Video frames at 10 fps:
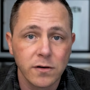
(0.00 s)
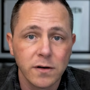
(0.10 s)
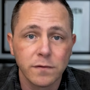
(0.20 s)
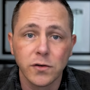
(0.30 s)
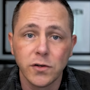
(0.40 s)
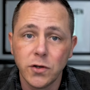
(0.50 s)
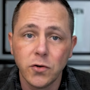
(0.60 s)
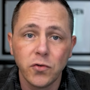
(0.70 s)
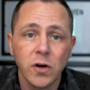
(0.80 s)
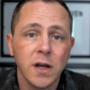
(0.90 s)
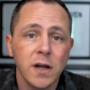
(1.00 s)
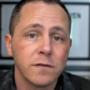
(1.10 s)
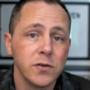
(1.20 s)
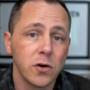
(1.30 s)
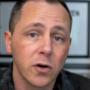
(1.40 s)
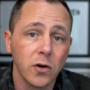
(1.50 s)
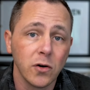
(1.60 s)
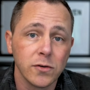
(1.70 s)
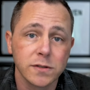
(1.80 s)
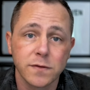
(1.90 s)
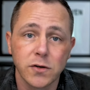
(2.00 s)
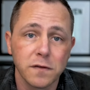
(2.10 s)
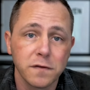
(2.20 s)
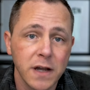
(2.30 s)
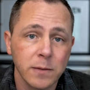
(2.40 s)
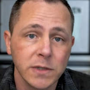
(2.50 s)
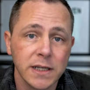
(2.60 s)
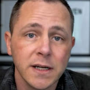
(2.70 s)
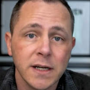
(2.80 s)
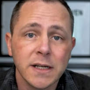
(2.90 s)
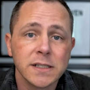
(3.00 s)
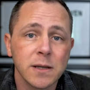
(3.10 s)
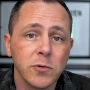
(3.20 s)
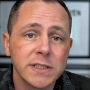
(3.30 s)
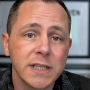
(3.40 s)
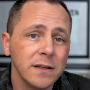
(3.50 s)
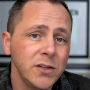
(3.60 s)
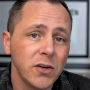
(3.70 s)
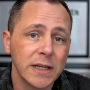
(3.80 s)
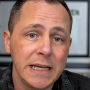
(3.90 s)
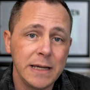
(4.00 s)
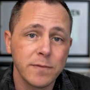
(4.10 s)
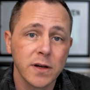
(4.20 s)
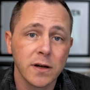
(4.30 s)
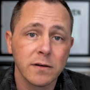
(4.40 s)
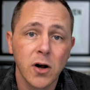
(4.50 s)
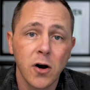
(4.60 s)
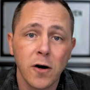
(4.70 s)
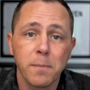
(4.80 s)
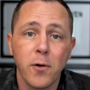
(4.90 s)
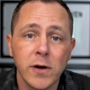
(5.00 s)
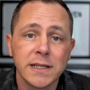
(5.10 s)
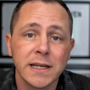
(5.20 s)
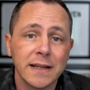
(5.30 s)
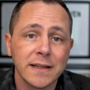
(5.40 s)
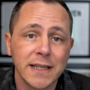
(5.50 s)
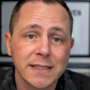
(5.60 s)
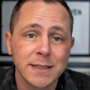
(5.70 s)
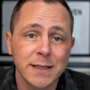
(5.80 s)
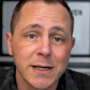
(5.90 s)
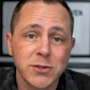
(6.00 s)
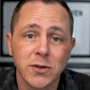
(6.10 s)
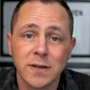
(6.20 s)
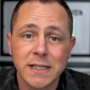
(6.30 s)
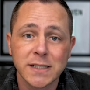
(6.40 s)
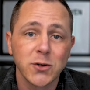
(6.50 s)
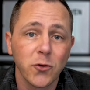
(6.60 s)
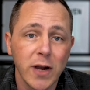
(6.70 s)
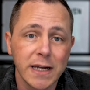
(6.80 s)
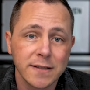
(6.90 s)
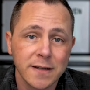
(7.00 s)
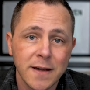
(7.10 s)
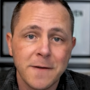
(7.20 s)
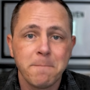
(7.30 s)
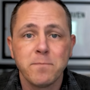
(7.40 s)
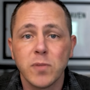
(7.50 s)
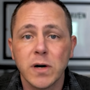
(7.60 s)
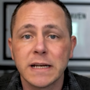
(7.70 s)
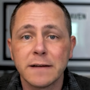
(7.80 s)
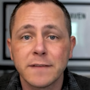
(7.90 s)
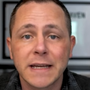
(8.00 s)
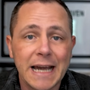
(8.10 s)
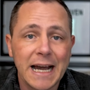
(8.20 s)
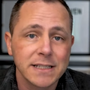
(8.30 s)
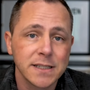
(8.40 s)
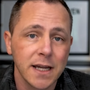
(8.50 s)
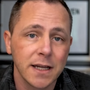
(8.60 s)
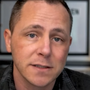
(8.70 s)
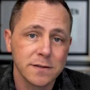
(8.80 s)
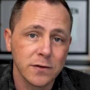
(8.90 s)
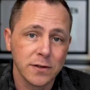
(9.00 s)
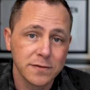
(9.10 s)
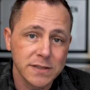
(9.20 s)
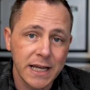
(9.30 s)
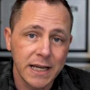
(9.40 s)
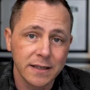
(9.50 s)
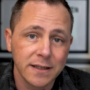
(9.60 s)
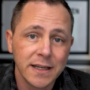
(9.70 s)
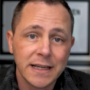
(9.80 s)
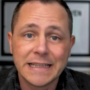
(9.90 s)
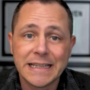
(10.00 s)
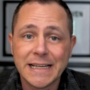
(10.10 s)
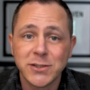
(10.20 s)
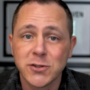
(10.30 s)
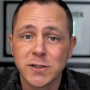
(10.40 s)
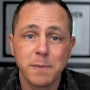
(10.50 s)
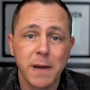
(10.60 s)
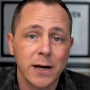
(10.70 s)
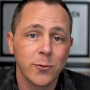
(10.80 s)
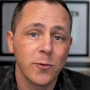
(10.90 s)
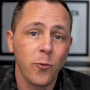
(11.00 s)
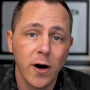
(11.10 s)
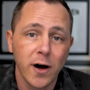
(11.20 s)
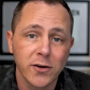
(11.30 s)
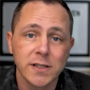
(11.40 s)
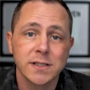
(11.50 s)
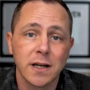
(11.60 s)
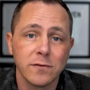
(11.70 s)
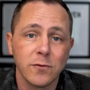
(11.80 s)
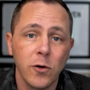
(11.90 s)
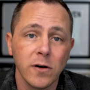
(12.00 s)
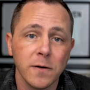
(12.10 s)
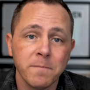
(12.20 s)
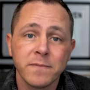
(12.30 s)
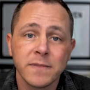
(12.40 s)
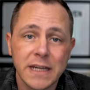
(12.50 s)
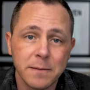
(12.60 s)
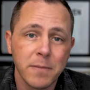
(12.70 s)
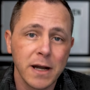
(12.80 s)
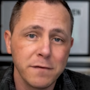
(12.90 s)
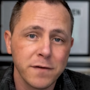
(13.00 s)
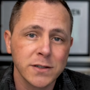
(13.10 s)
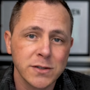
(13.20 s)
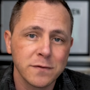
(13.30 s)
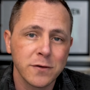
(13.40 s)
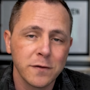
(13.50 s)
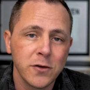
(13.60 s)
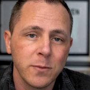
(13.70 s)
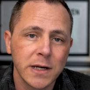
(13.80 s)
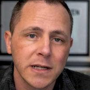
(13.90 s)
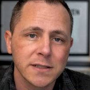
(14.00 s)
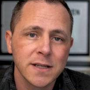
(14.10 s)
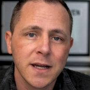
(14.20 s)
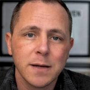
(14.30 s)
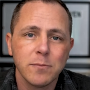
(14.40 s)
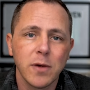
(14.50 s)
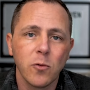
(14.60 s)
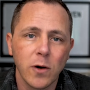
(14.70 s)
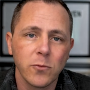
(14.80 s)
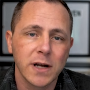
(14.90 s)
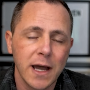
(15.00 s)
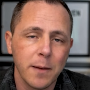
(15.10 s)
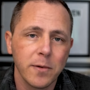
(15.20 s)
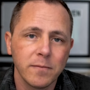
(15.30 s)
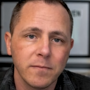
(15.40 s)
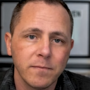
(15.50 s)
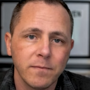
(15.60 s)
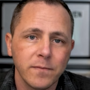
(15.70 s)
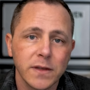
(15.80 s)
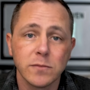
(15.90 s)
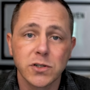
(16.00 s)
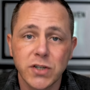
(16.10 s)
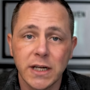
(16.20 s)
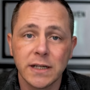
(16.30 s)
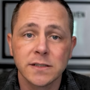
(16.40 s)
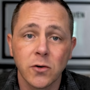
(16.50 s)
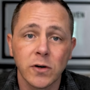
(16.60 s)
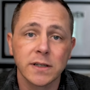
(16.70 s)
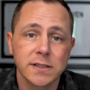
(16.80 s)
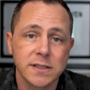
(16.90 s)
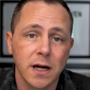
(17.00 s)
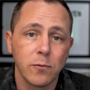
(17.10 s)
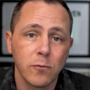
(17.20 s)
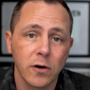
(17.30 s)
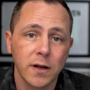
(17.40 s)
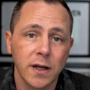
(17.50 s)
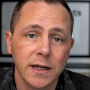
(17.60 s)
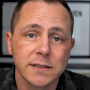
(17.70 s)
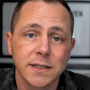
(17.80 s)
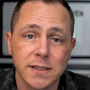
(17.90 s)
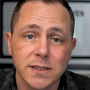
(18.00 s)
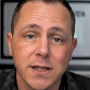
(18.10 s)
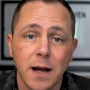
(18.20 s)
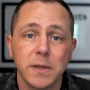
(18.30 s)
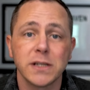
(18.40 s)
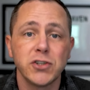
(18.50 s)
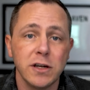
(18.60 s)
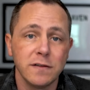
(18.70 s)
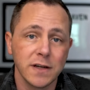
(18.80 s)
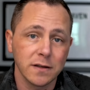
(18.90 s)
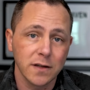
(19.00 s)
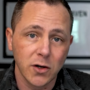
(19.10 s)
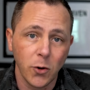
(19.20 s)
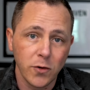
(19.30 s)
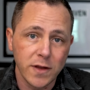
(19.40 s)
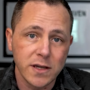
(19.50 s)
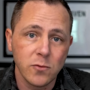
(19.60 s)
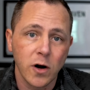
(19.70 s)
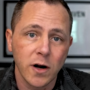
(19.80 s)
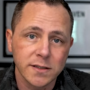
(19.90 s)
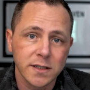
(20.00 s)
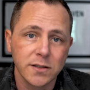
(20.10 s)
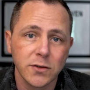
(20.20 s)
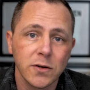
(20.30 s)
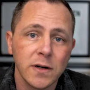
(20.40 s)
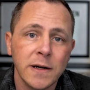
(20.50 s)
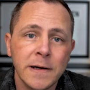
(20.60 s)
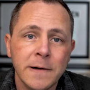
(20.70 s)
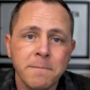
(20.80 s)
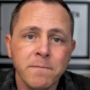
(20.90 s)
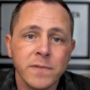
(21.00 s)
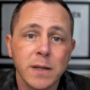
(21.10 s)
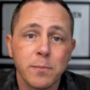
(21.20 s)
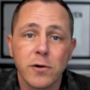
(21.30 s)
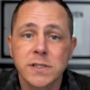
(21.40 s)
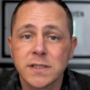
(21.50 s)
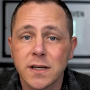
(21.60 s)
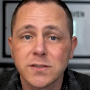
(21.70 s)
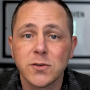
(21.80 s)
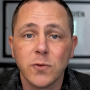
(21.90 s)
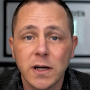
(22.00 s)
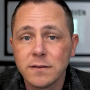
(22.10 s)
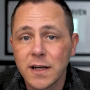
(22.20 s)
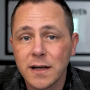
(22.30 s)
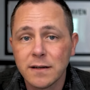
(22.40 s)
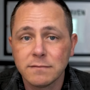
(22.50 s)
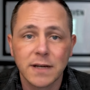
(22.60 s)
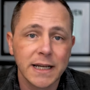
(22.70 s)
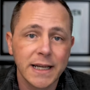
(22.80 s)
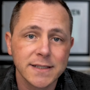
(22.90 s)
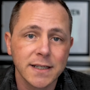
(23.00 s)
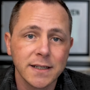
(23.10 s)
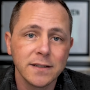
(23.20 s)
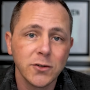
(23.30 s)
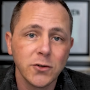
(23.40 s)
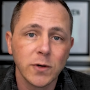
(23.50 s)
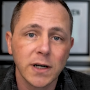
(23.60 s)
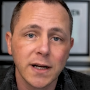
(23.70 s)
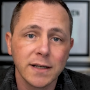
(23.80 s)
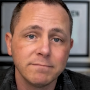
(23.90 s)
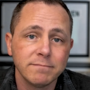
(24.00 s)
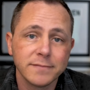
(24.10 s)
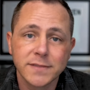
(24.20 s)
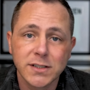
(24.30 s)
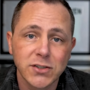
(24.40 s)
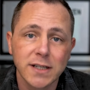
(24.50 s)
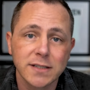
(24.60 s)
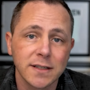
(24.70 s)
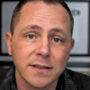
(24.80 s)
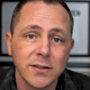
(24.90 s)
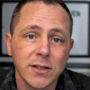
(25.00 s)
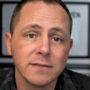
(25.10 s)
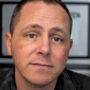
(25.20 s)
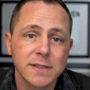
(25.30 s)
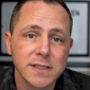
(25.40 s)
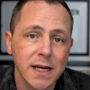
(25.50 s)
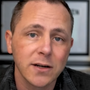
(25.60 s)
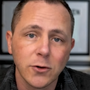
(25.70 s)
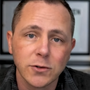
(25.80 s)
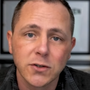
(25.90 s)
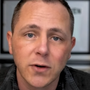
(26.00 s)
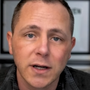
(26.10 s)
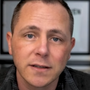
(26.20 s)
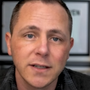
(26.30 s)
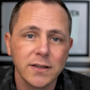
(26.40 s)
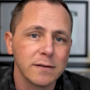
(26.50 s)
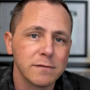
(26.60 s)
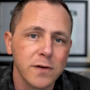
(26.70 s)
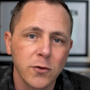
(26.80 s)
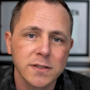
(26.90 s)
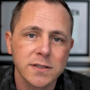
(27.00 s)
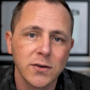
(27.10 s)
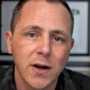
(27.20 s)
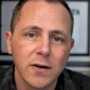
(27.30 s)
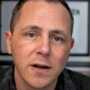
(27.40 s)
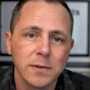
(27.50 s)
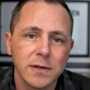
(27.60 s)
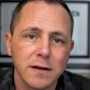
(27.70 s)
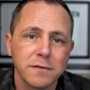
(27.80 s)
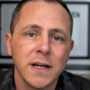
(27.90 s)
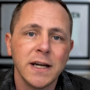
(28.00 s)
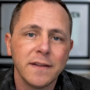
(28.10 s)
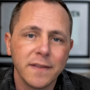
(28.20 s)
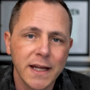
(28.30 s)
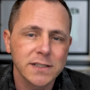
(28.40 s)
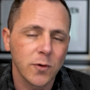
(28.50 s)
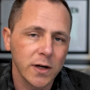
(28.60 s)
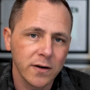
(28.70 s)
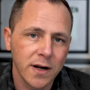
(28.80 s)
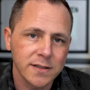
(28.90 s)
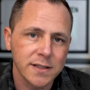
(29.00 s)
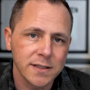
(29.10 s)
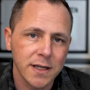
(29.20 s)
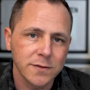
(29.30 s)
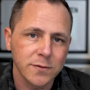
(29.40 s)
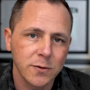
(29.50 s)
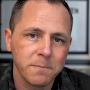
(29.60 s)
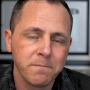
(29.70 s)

For you, for your goals, for your family. Someone telling you to keep the car pointed at the destination is great. But if the gas tank is full of sand and the engine's packed with water instead of oil, it might function for a few minutes, but what would happen? The machine's going to stop working. It's going to stop achieving the goal that you want it to do. The person tells you, well, uh, I guess I didn't do what I suggested. You didn't set goals correctly. You didn't focus on your outcome enough. And that's why you're not successful.